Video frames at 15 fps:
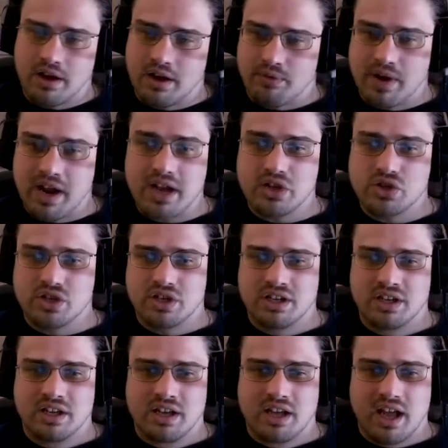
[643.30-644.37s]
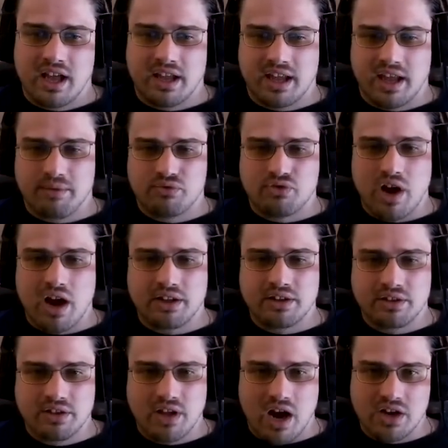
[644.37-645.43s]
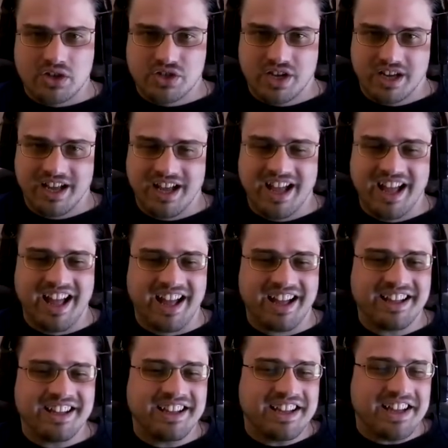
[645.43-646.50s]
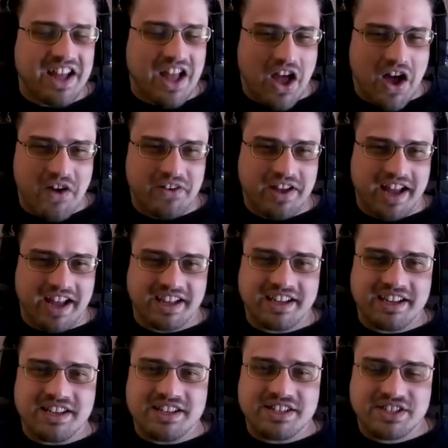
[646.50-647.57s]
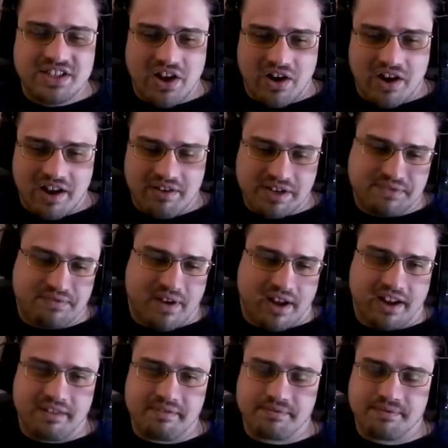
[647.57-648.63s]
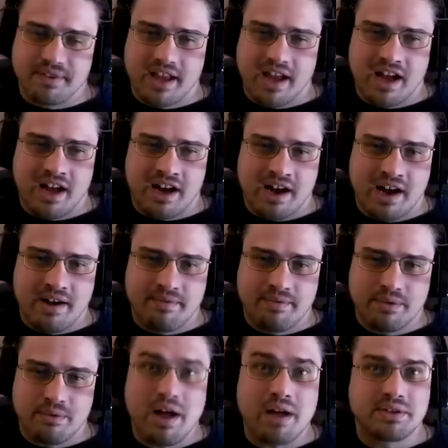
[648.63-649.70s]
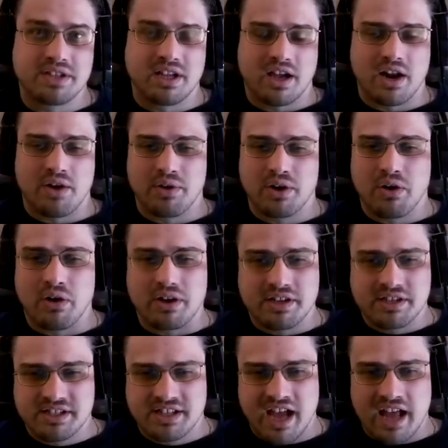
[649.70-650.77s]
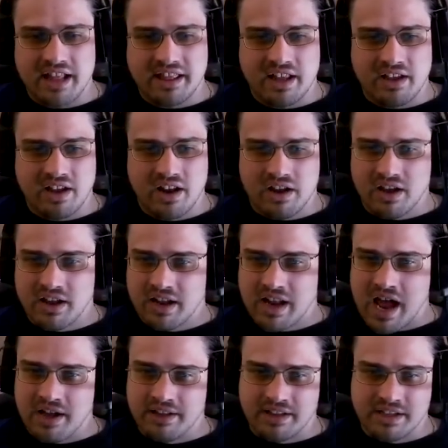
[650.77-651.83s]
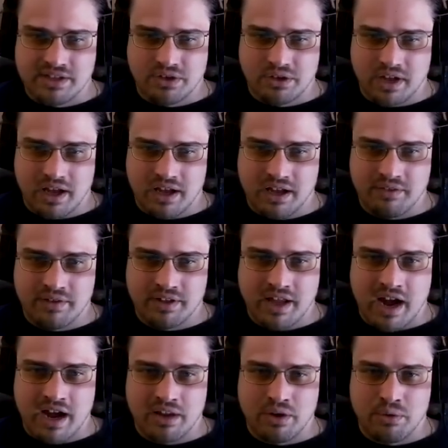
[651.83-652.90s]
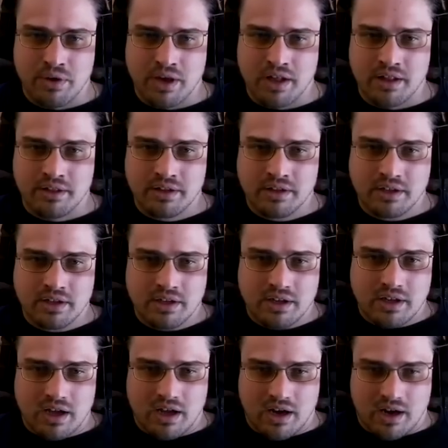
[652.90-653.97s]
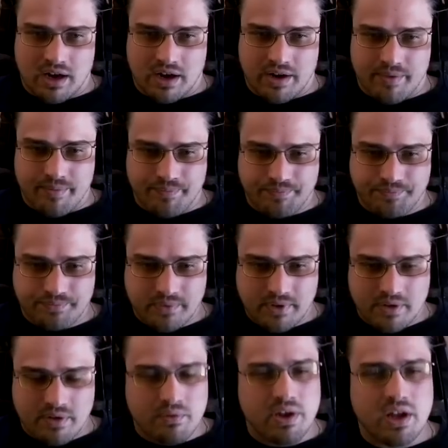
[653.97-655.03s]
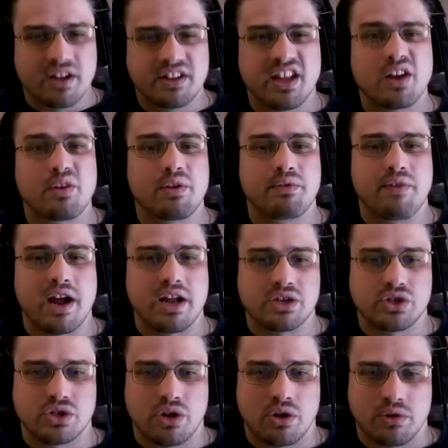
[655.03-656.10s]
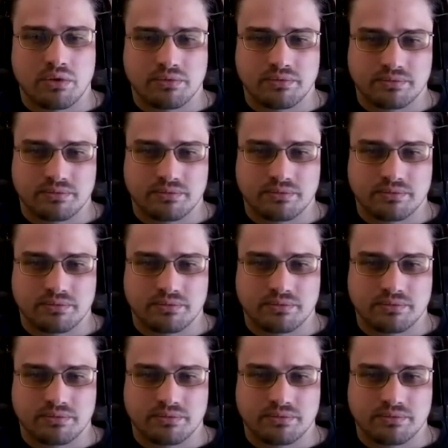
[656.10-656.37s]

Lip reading: ranged and keep trying to dodge. Okay, so that was funny. Well, I'm still gonna record this death. I'm gonna cut it out. That's okay. We died. Oh well. We're gonna take revenge though.